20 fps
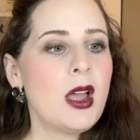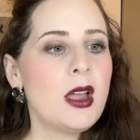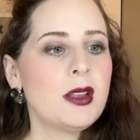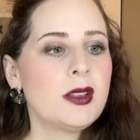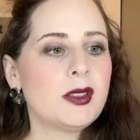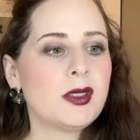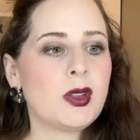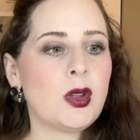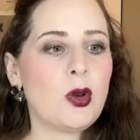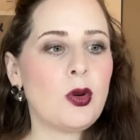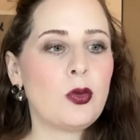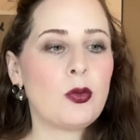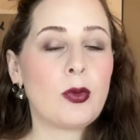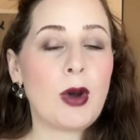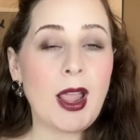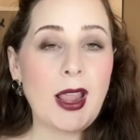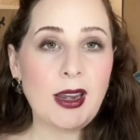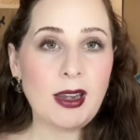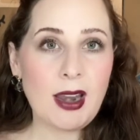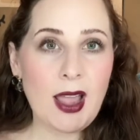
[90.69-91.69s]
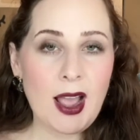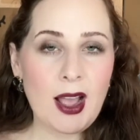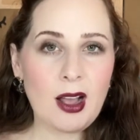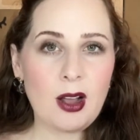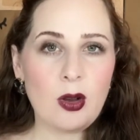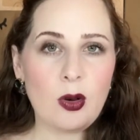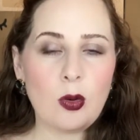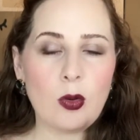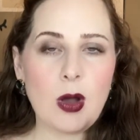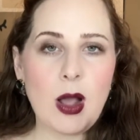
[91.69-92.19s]
So right
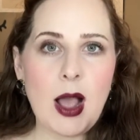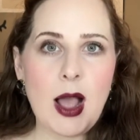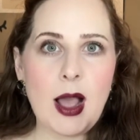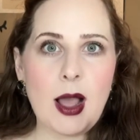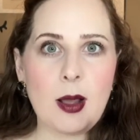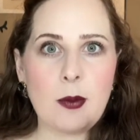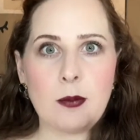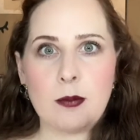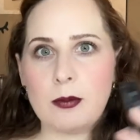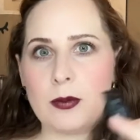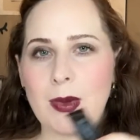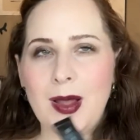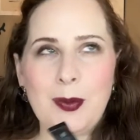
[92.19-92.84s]
now,